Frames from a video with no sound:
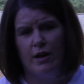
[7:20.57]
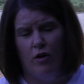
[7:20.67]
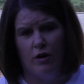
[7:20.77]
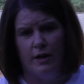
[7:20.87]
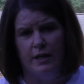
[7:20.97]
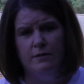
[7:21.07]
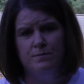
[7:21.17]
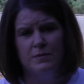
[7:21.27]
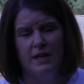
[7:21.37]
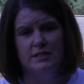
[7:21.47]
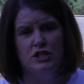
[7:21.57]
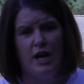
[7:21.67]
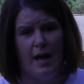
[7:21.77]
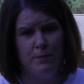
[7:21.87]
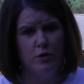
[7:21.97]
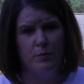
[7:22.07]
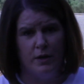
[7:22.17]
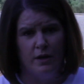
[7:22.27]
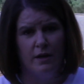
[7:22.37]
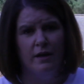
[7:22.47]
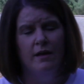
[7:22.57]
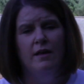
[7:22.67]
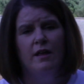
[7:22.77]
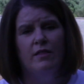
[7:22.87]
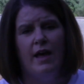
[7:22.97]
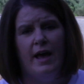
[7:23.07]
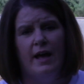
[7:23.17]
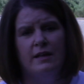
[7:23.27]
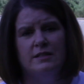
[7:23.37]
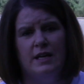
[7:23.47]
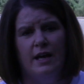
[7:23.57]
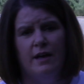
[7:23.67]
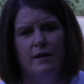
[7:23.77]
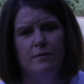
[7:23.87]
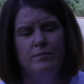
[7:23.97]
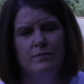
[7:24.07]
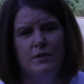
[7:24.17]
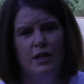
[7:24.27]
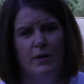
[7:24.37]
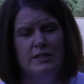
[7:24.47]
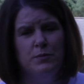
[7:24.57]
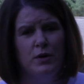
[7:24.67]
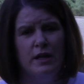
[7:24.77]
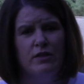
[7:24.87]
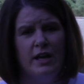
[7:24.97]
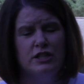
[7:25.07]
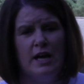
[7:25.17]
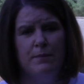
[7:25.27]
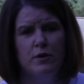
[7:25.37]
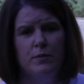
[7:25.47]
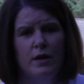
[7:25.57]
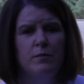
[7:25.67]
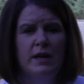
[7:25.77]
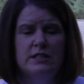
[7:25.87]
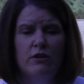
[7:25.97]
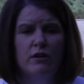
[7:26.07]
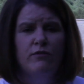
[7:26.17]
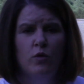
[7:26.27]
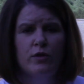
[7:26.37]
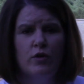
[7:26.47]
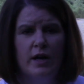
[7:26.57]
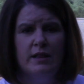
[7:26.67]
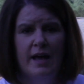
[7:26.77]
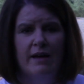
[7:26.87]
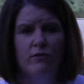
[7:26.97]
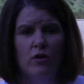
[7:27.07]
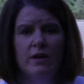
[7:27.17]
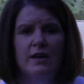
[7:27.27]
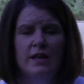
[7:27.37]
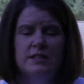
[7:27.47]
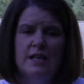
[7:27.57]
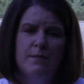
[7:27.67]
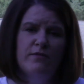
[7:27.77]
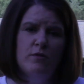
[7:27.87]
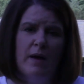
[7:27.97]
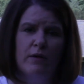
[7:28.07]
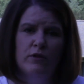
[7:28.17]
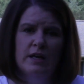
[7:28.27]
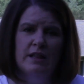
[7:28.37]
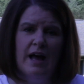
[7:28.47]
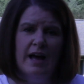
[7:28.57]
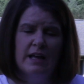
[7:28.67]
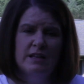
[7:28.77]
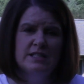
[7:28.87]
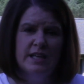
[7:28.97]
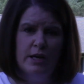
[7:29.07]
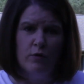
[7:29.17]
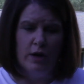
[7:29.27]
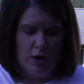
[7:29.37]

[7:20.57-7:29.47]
Garden is a chapter book that, you know, it's a pretty thick chapter book, but it's on a 4th grade level. And some of you might really like The Secret